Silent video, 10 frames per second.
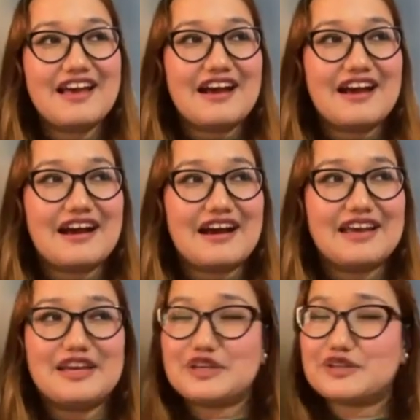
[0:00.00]
uh,
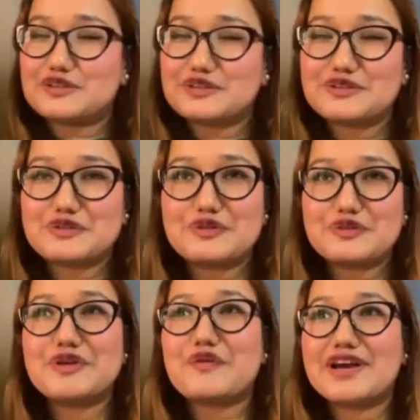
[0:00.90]
it took
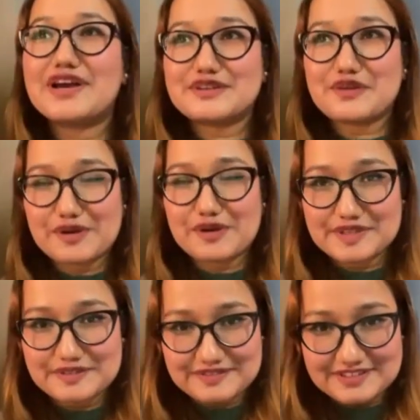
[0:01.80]
me quite a long
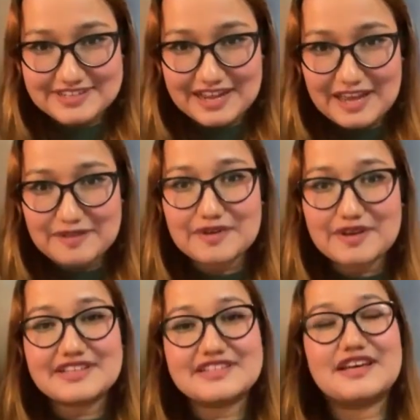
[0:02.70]
period of the time
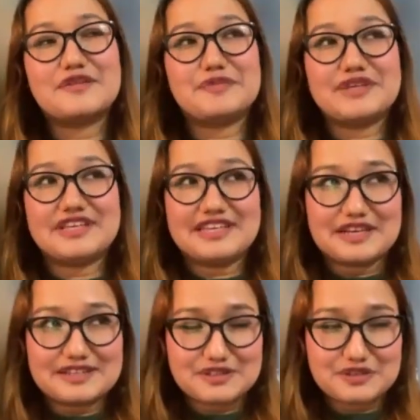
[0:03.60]
uh, being
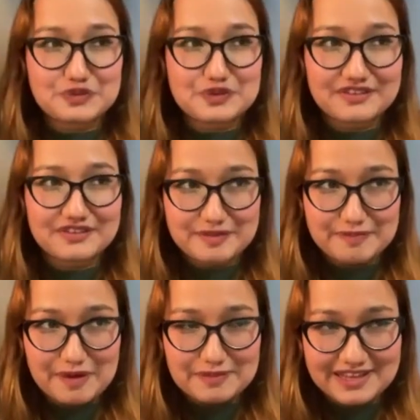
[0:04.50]
a student of the
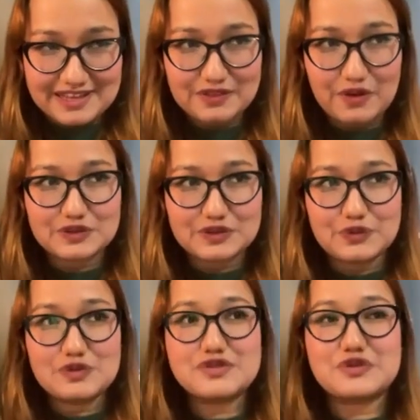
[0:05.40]
public health also
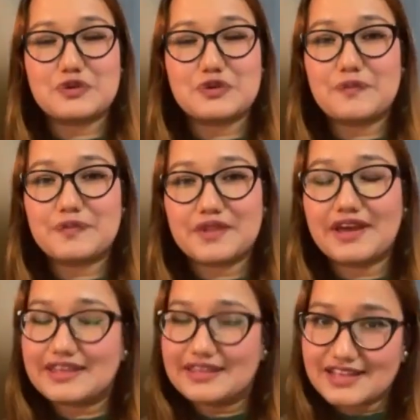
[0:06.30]
so
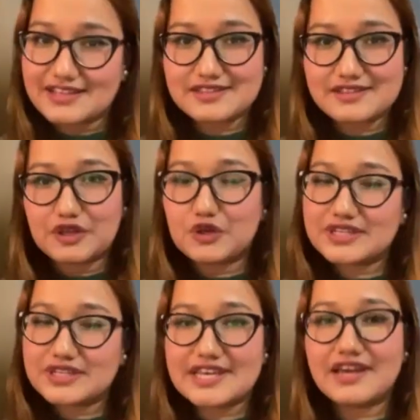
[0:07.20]
yes you
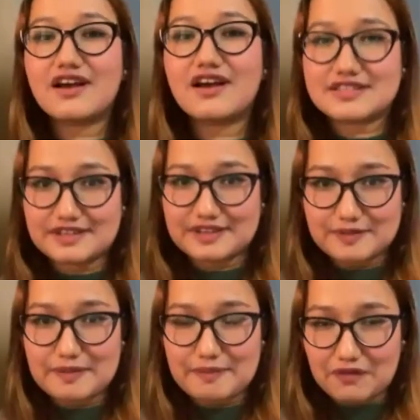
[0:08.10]
can take a
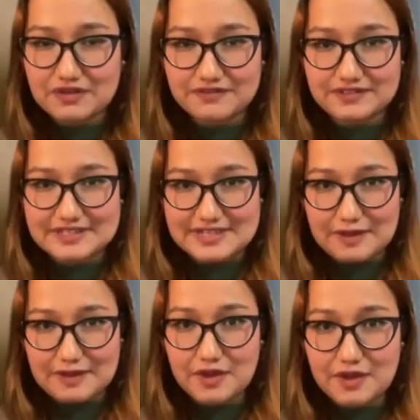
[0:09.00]
considerable amount of the
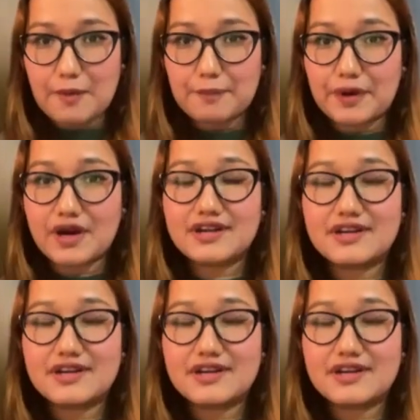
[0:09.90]
time but